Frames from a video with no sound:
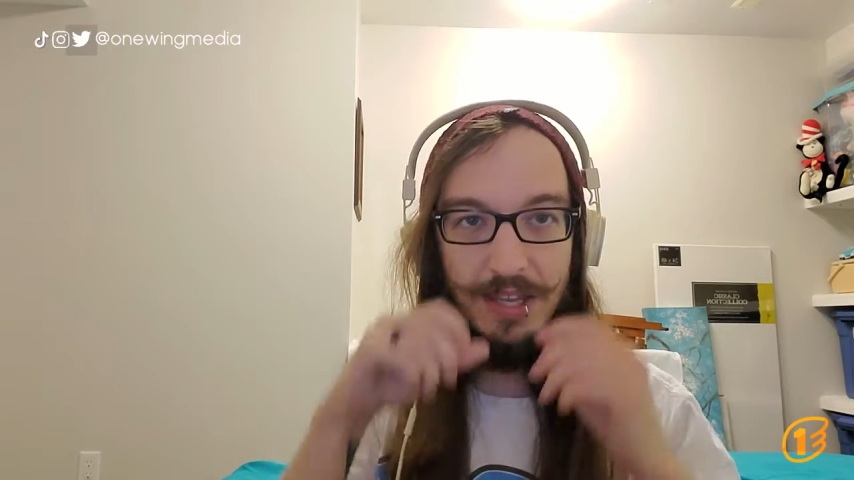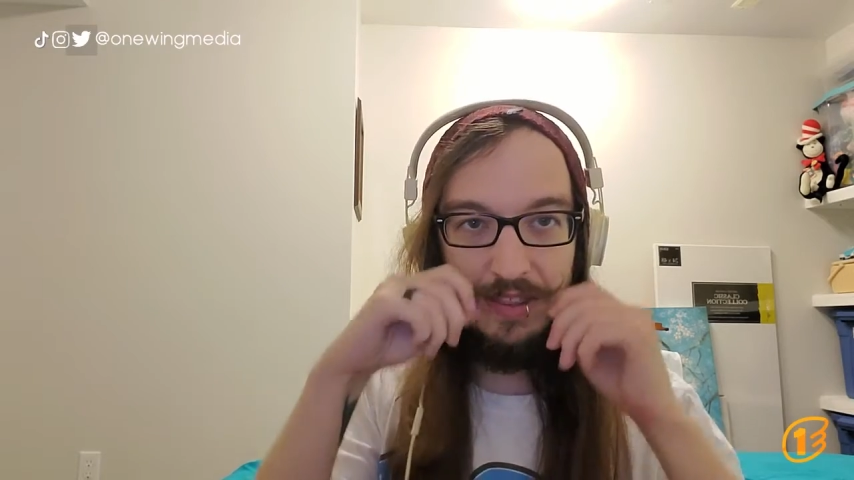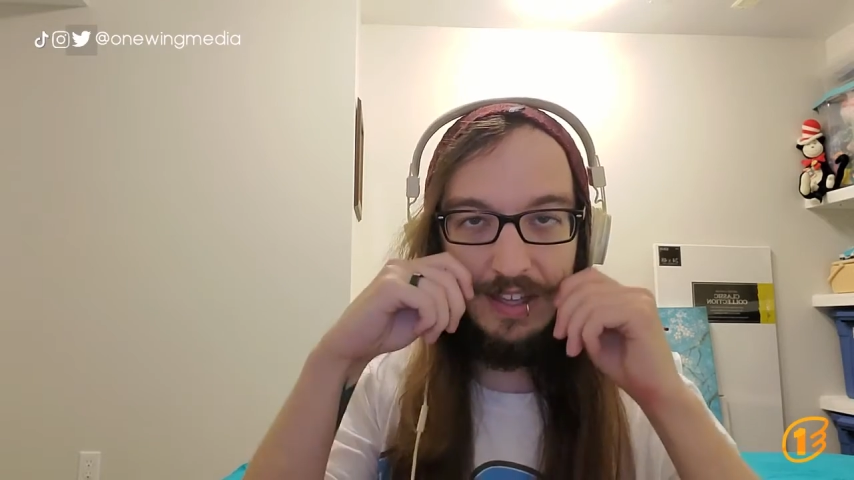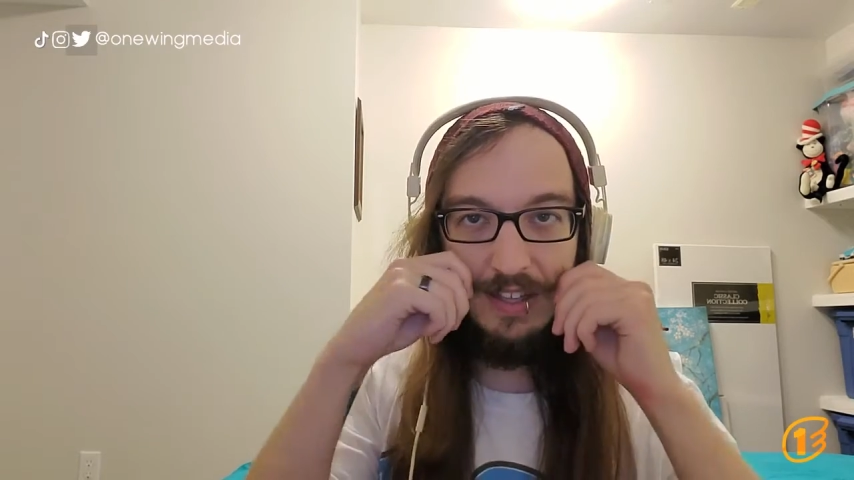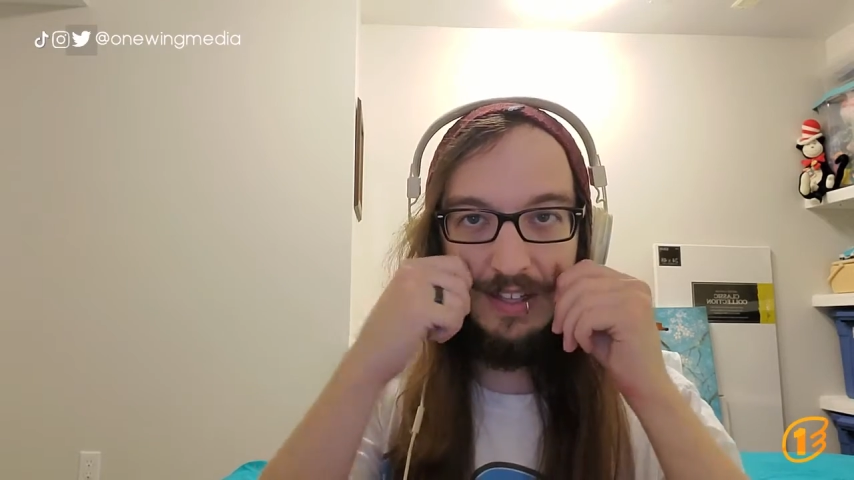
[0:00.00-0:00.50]
I
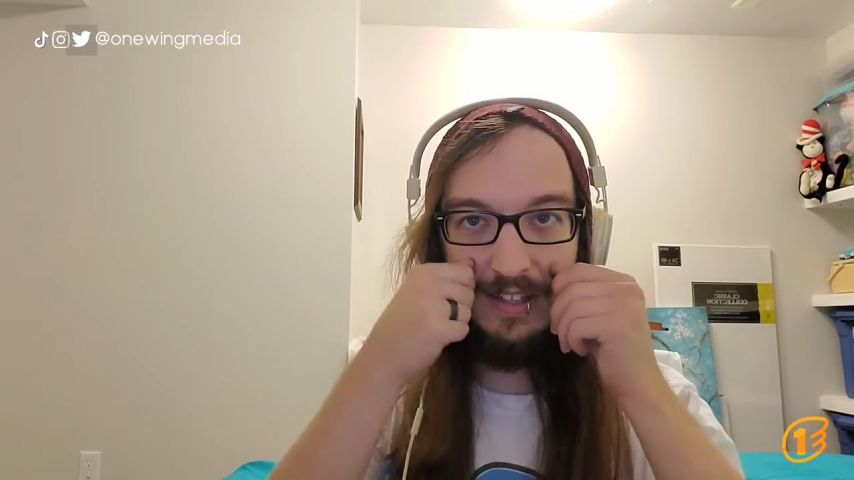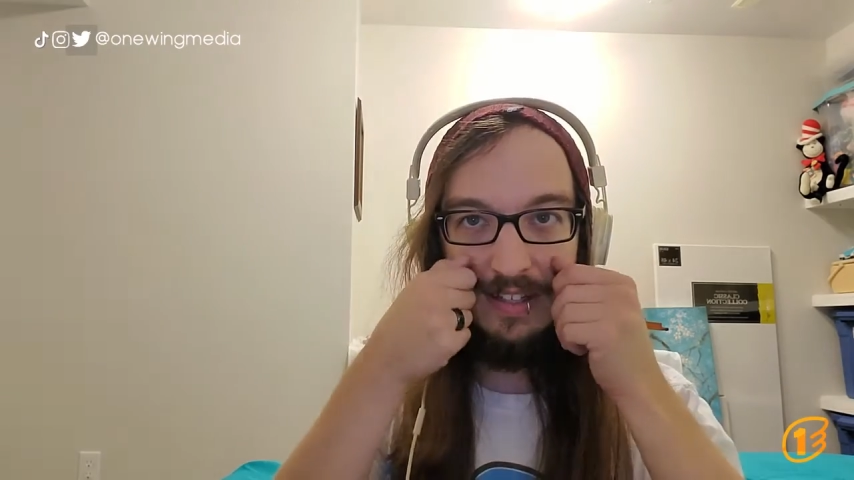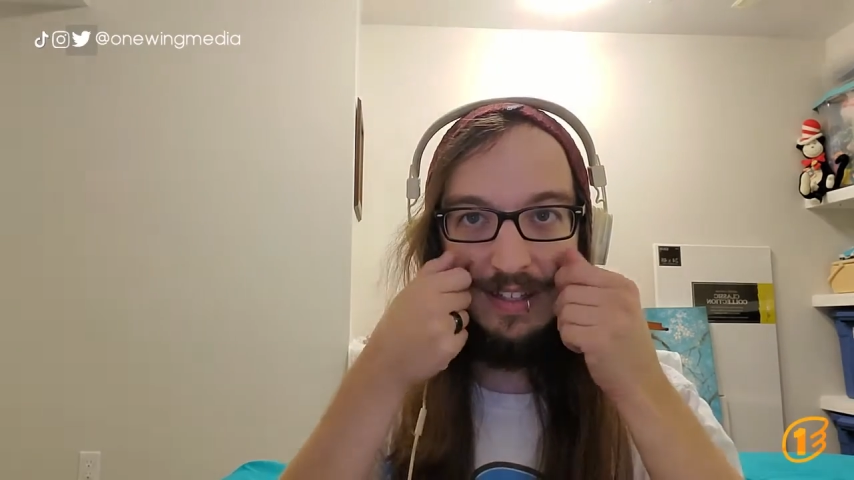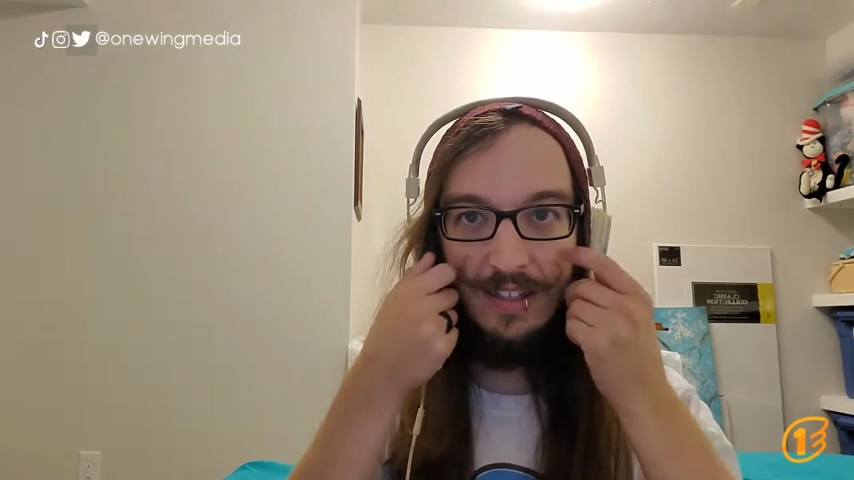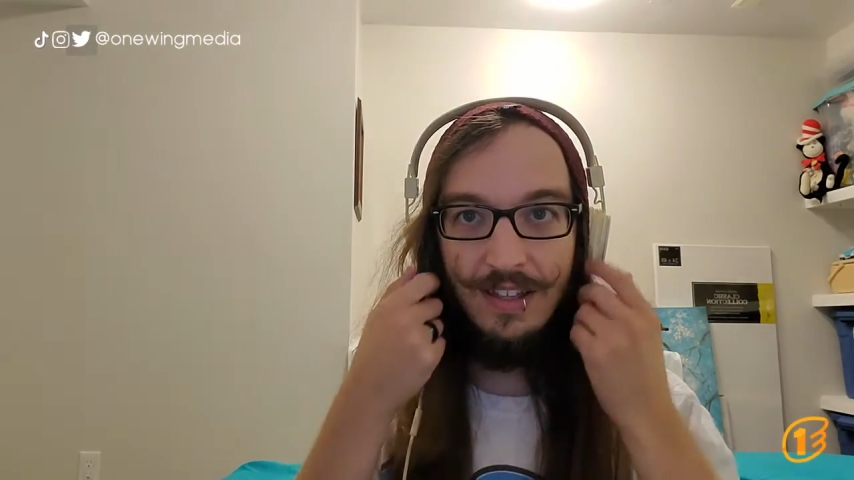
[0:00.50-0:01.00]
think
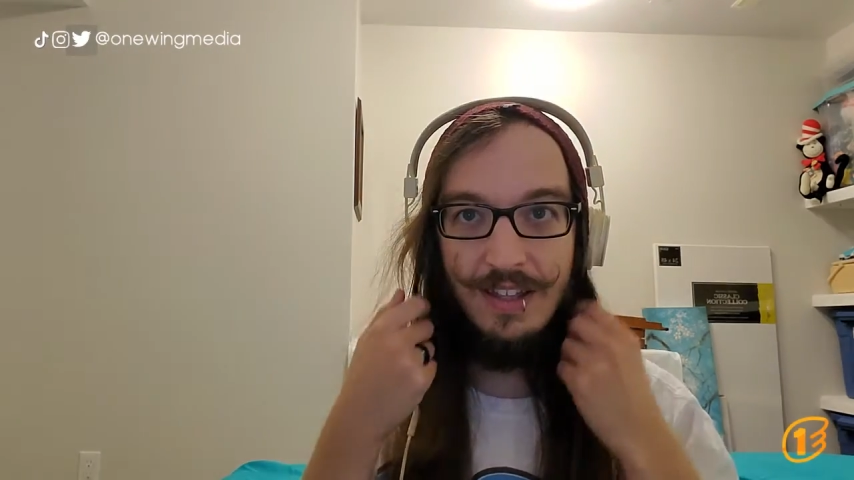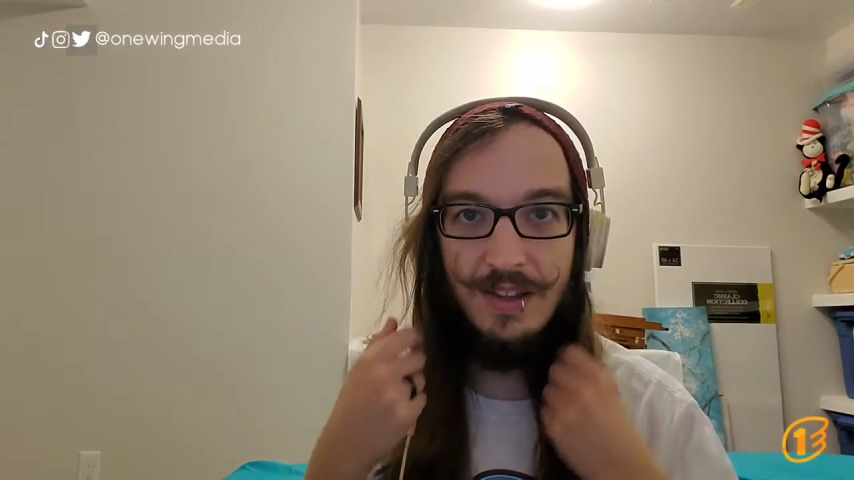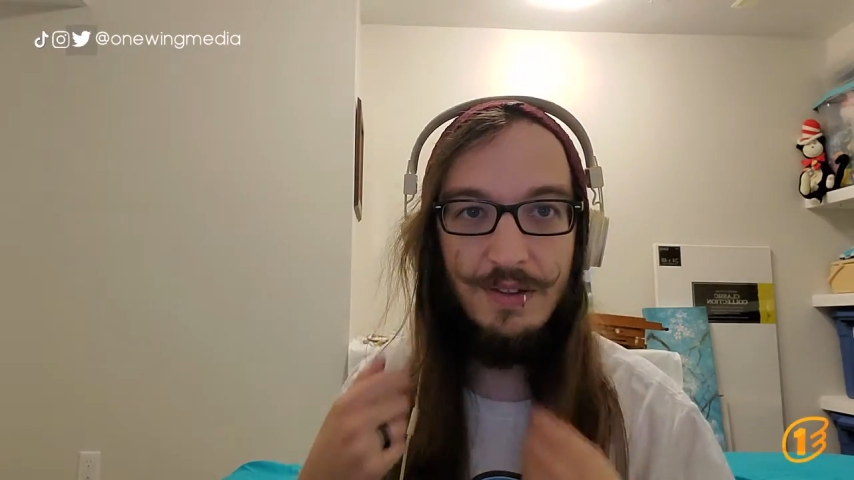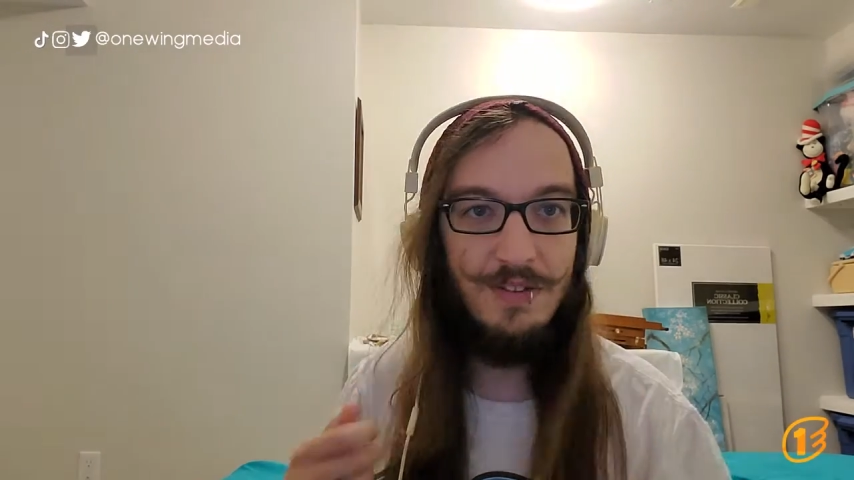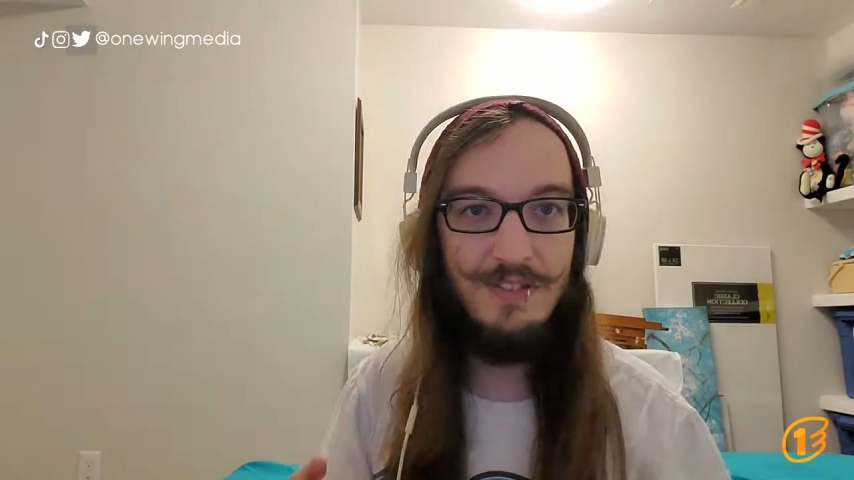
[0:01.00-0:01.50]

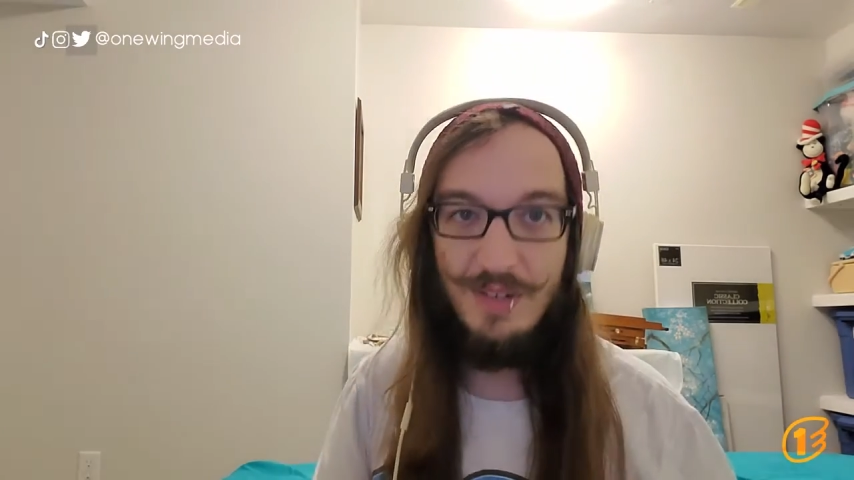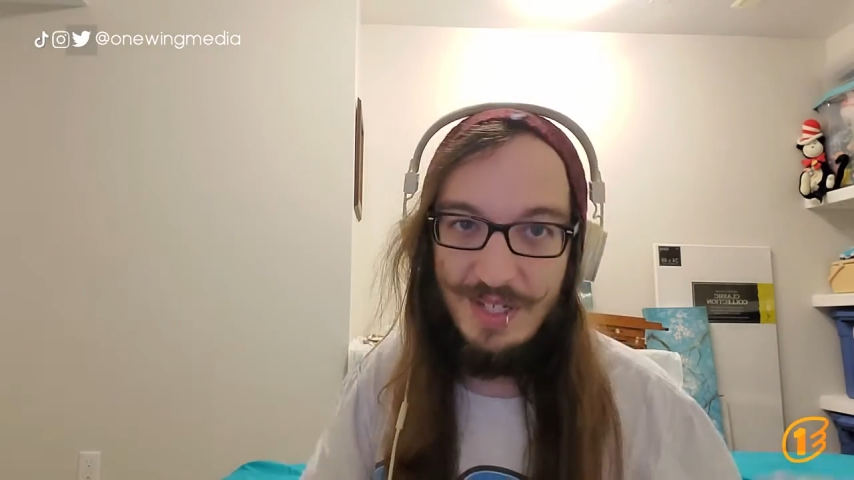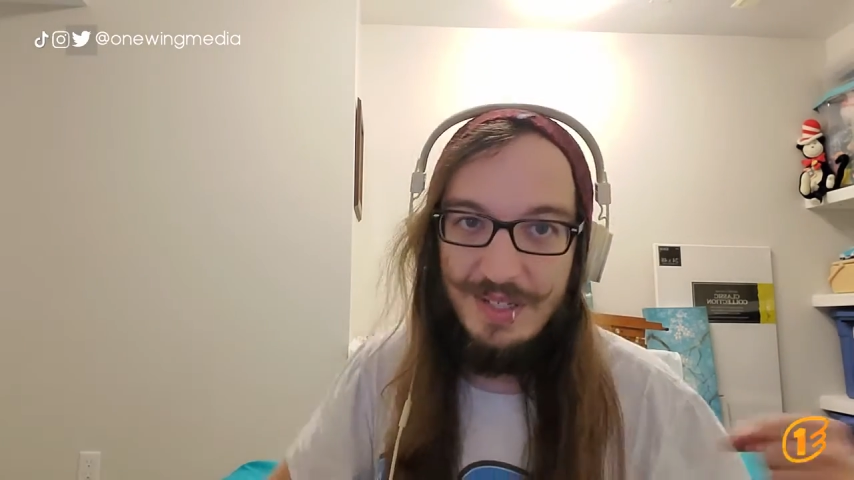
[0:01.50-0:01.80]
those